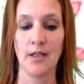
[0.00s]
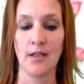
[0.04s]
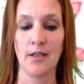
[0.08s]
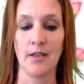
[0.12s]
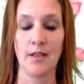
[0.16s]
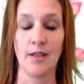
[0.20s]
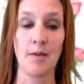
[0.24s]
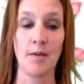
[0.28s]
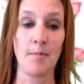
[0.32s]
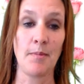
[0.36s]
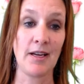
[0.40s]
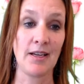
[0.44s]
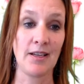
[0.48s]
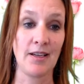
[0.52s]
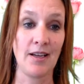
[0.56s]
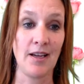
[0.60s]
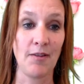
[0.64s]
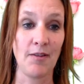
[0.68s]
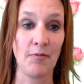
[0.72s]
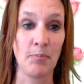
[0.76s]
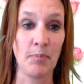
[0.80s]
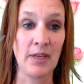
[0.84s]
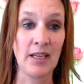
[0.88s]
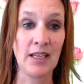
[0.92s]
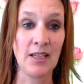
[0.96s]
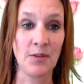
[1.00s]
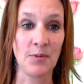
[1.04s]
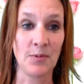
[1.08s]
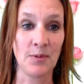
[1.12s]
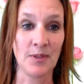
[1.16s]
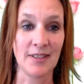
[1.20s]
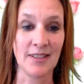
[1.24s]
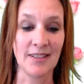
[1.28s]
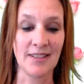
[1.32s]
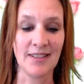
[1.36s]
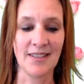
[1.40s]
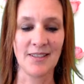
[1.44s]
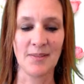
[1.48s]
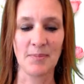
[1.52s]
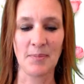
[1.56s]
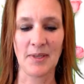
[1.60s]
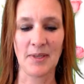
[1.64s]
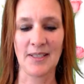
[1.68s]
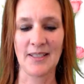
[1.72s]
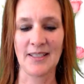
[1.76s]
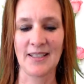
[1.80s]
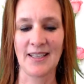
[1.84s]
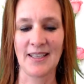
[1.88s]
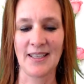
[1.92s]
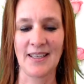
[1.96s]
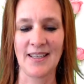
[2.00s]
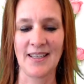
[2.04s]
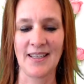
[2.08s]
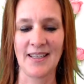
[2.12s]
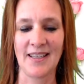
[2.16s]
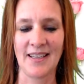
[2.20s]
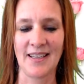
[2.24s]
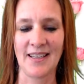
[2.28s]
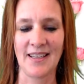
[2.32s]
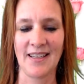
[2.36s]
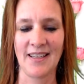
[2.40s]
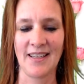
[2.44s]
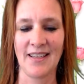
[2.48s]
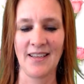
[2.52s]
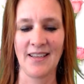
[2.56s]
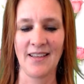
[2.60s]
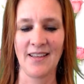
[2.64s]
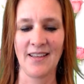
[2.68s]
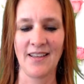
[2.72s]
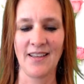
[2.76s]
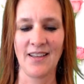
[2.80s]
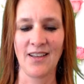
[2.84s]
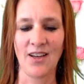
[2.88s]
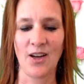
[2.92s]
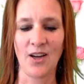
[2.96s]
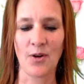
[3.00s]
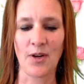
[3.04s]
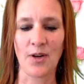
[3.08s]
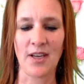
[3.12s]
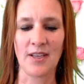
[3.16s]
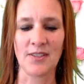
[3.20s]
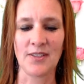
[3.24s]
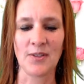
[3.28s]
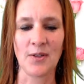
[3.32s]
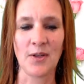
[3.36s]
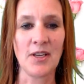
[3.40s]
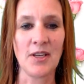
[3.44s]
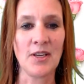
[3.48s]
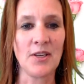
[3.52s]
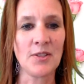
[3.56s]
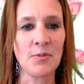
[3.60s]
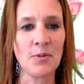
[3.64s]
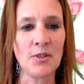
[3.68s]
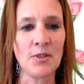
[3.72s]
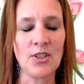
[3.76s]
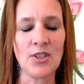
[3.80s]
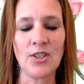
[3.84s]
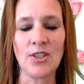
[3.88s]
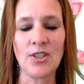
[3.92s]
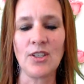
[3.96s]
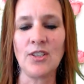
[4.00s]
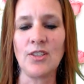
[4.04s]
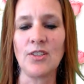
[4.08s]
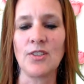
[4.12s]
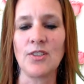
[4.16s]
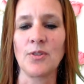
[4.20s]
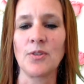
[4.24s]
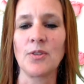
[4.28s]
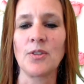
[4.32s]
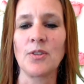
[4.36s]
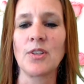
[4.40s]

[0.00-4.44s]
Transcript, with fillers: They might not have pink ones, but okay, so here's what you're going to do.